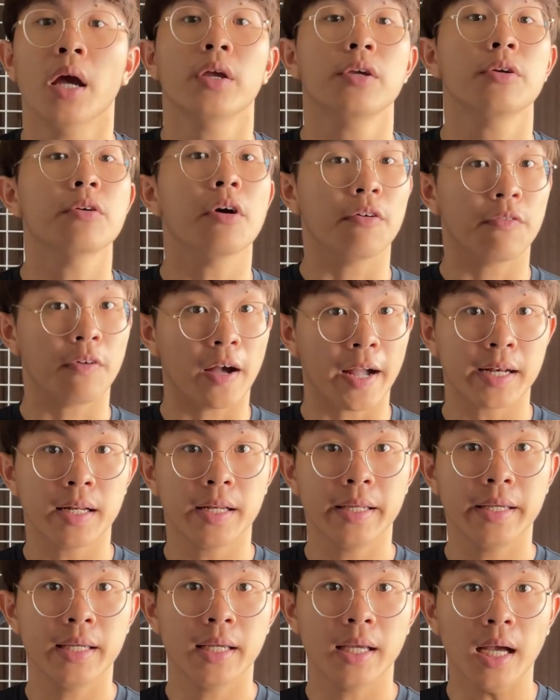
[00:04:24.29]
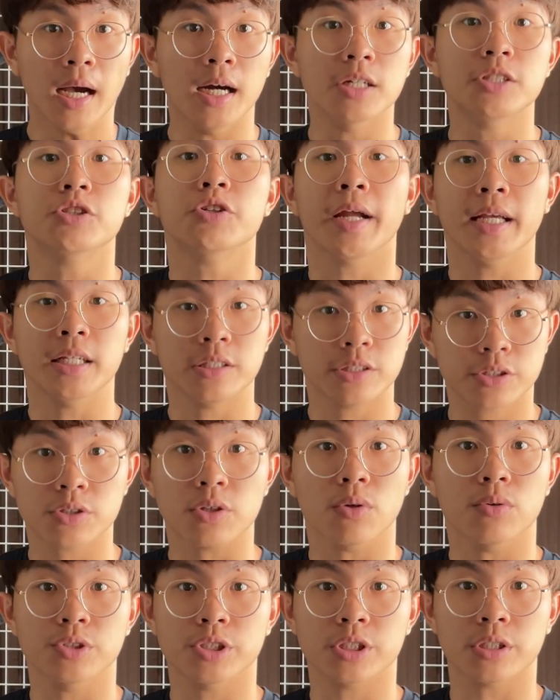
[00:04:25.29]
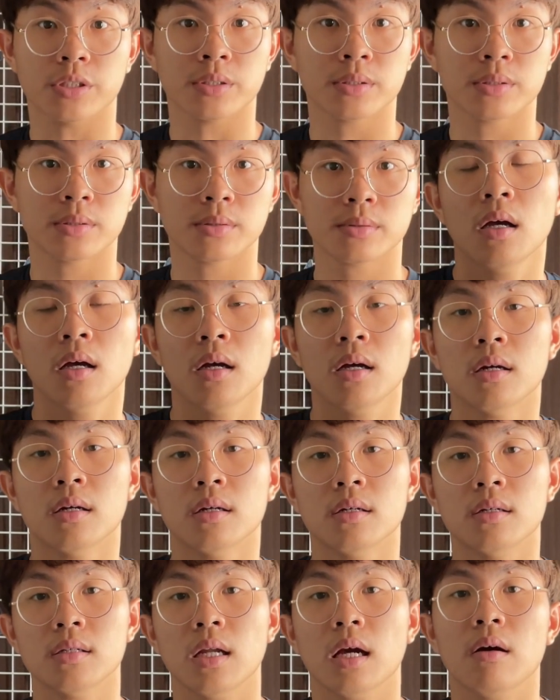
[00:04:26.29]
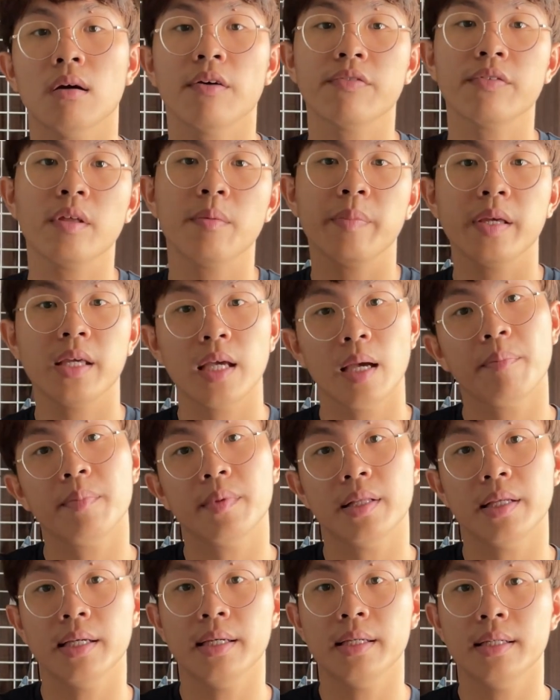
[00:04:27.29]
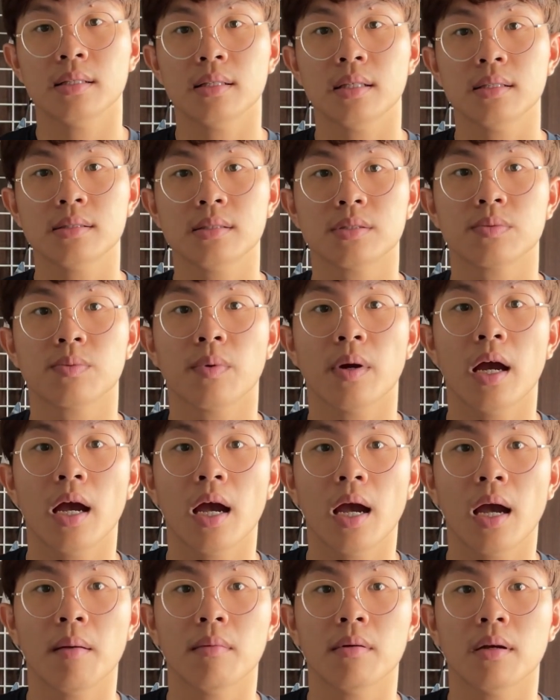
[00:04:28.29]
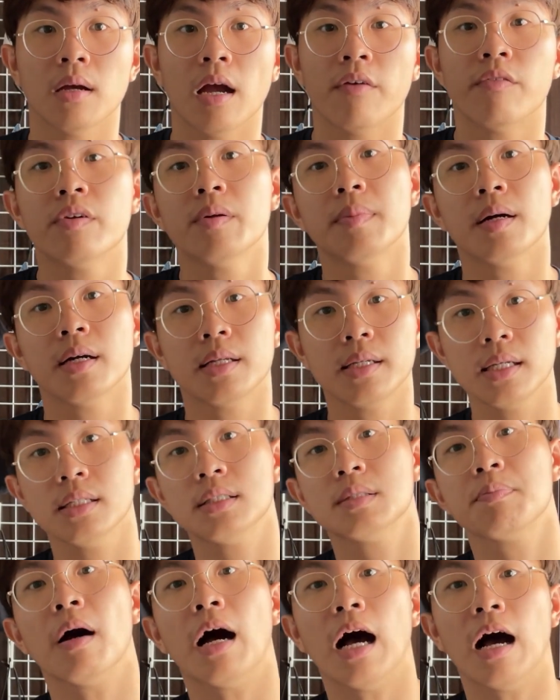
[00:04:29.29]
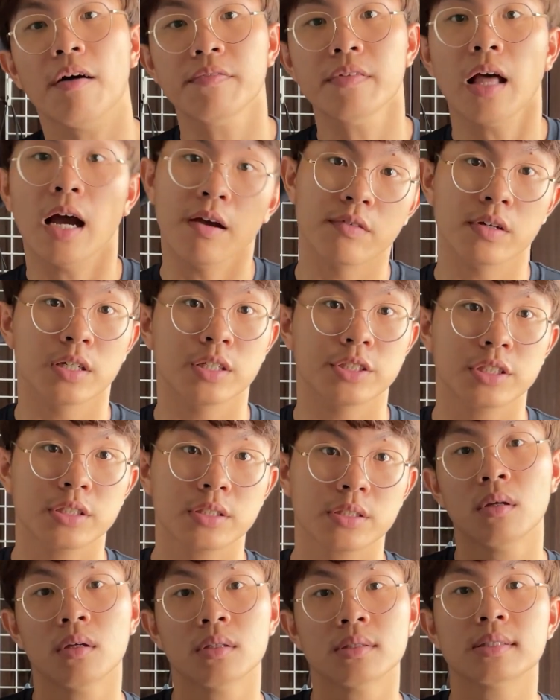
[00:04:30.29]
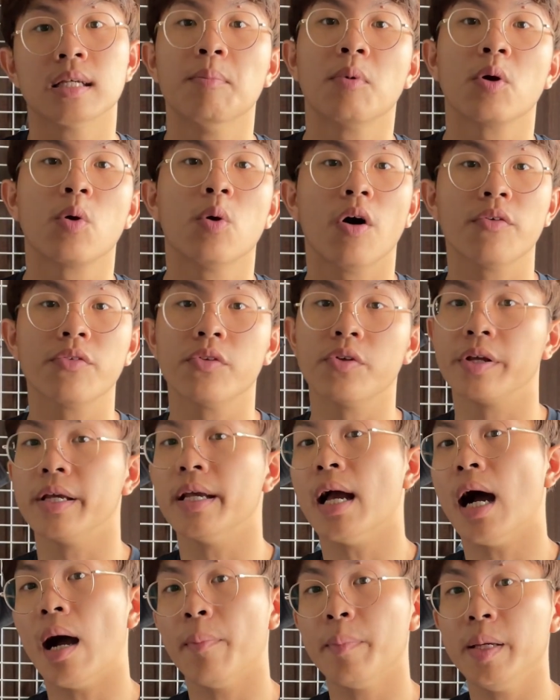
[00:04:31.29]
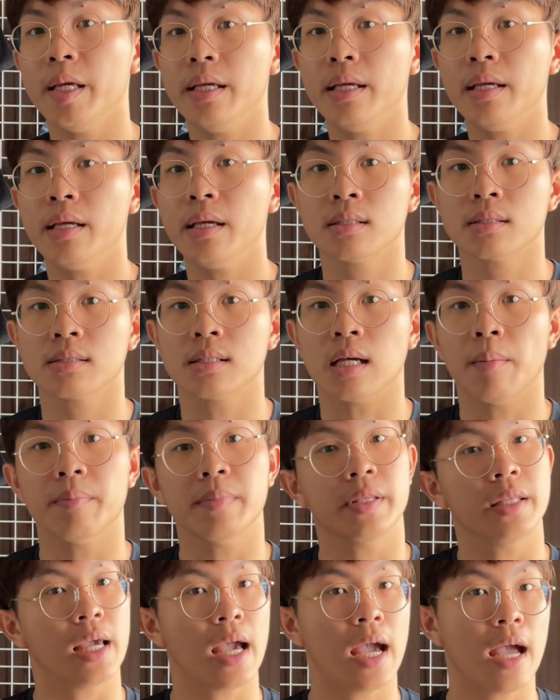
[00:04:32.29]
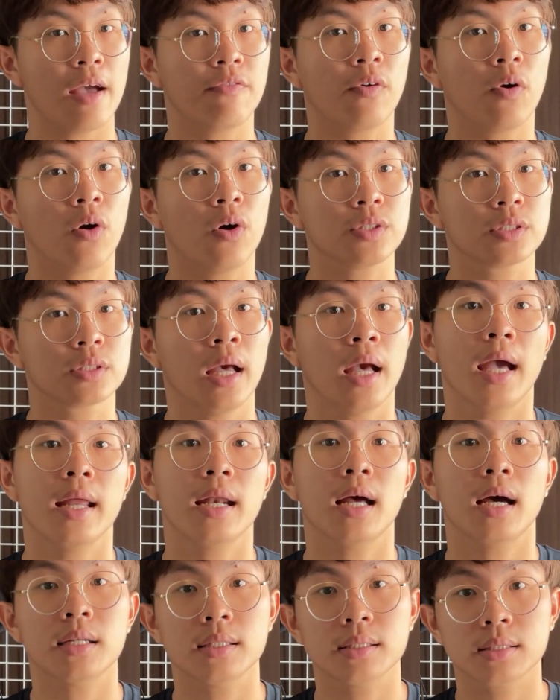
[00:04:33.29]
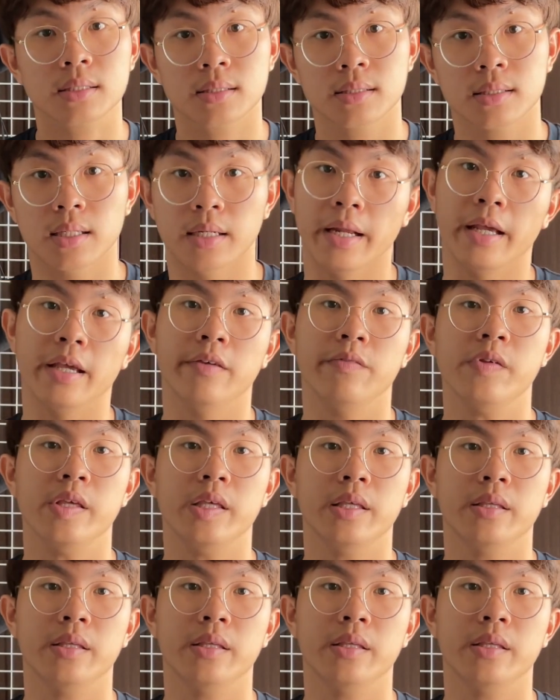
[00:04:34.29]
You are finally a trained soldier. Now, after BMT, this is where everybody's path diverges. Some will go off to the army, some the Air Force, and others the Navy.